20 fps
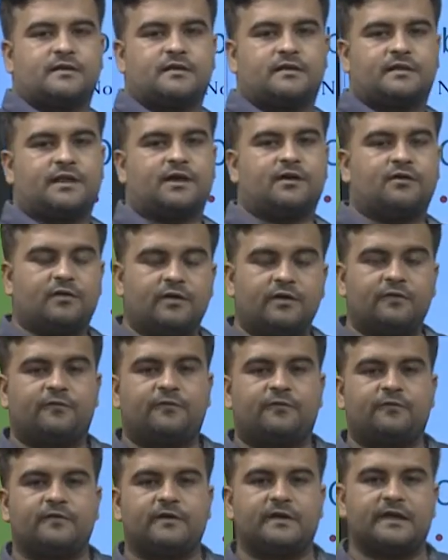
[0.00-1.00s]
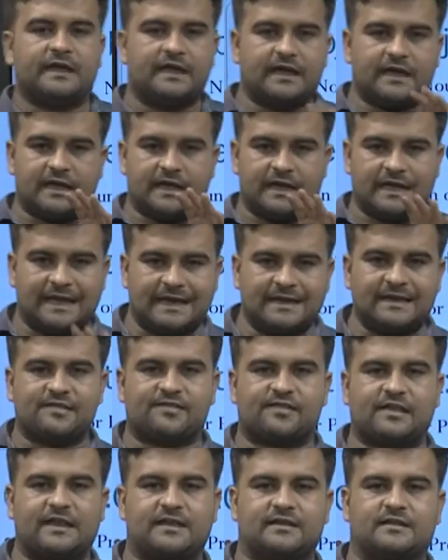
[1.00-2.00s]
Now, if in a
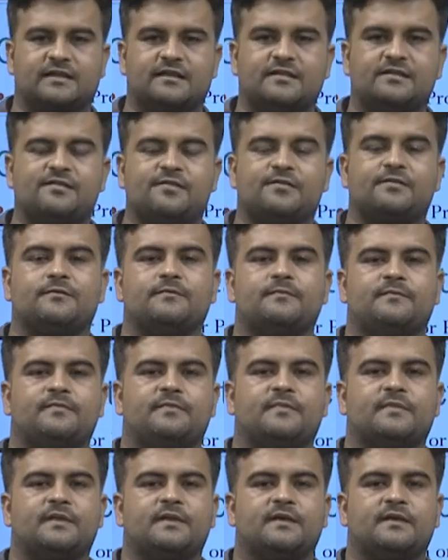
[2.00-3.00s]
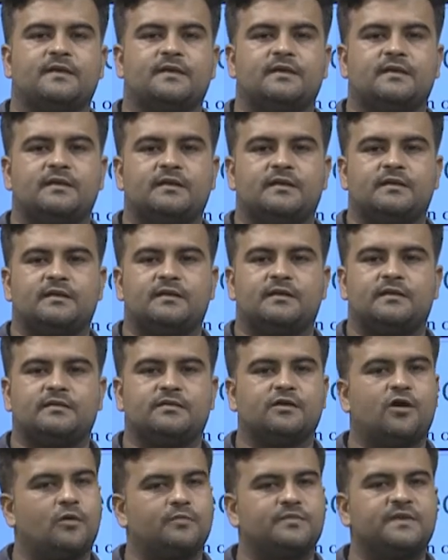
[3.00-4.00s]
sentence
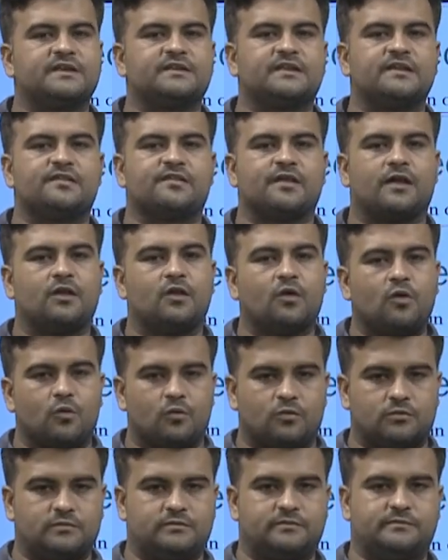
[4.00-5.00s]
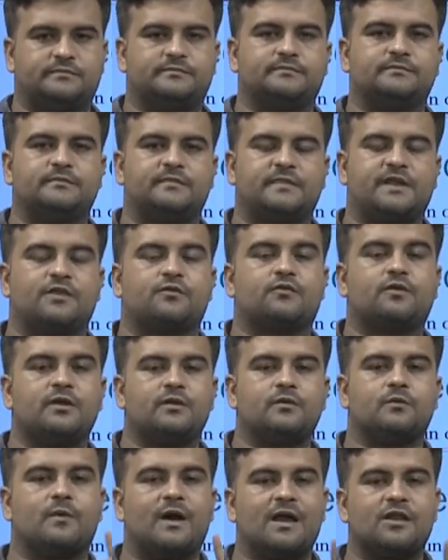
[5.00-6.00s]
the object is alone, there is only
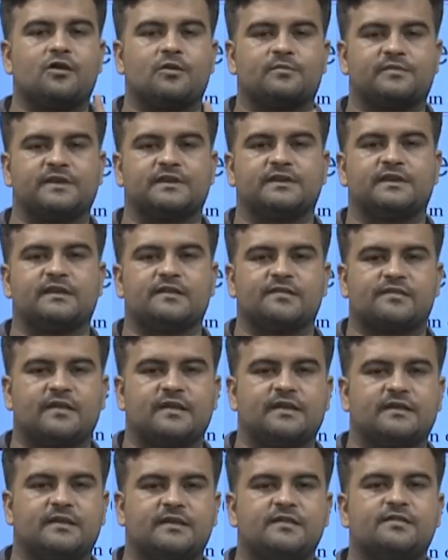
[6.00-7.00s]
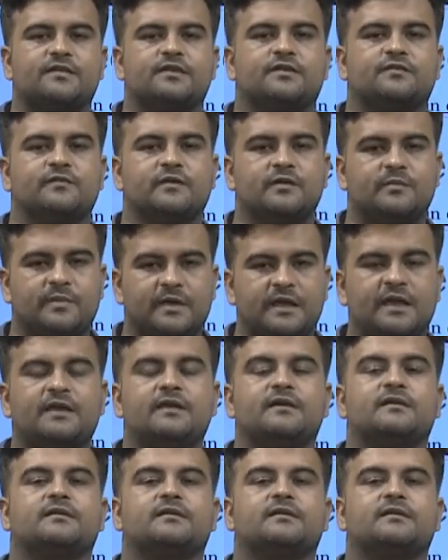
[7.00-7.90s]
one object in a sentence, it will be